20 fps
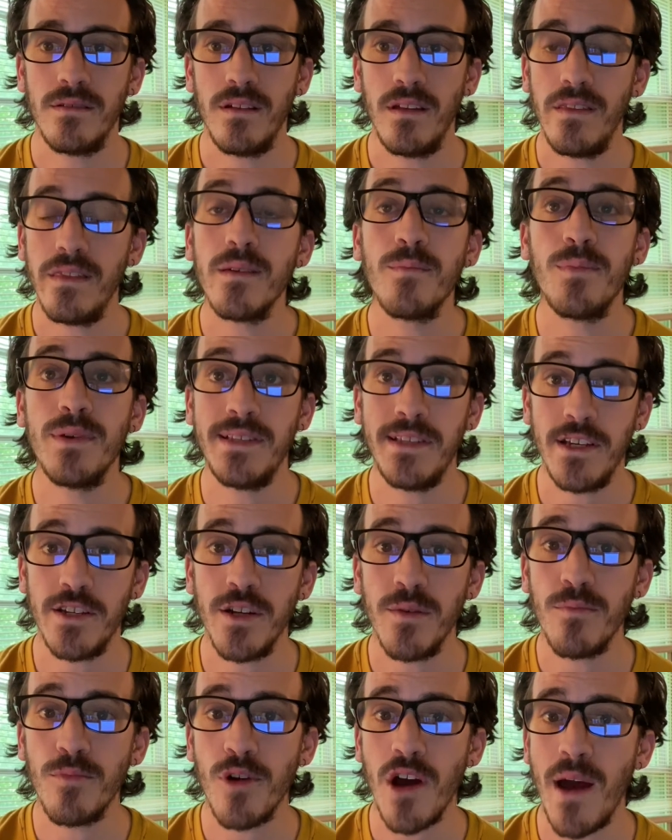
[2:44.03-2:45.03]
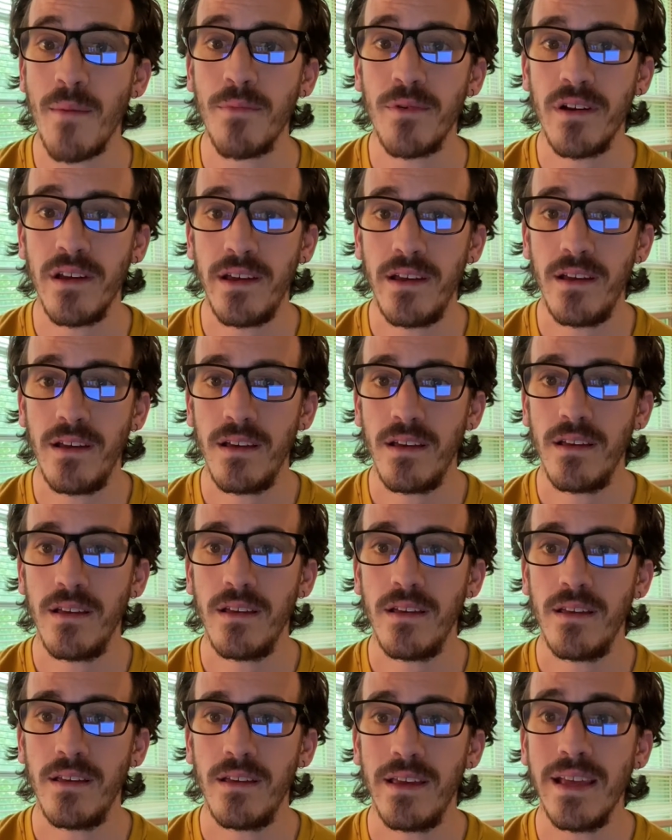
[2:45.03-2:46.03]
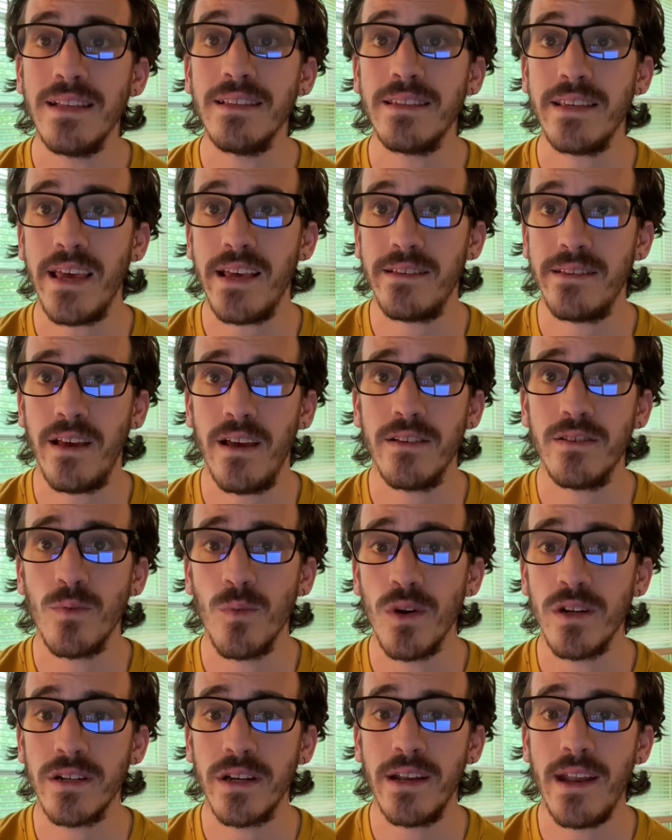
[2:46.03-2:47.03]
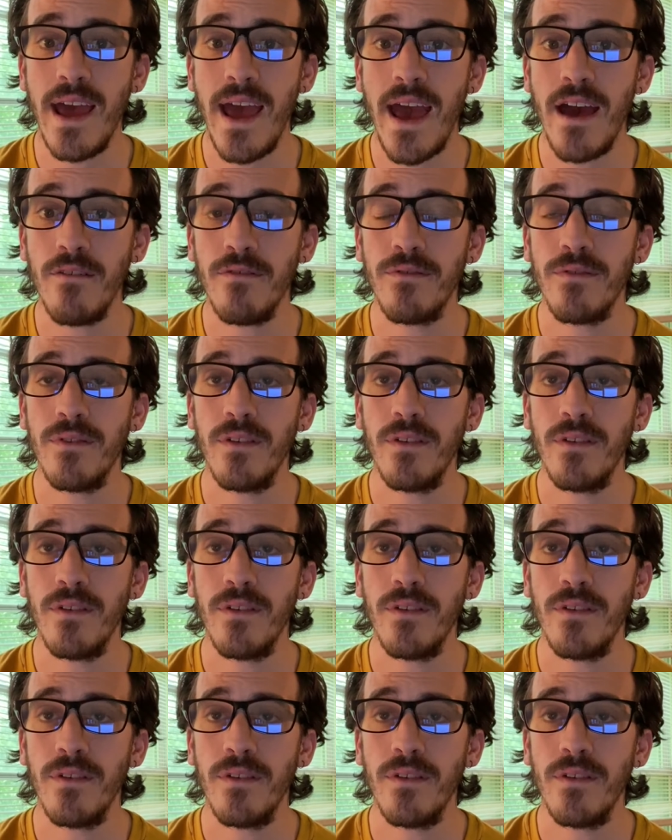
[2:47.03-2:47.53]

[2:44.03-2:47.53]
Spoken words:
the position property in CSS, which can have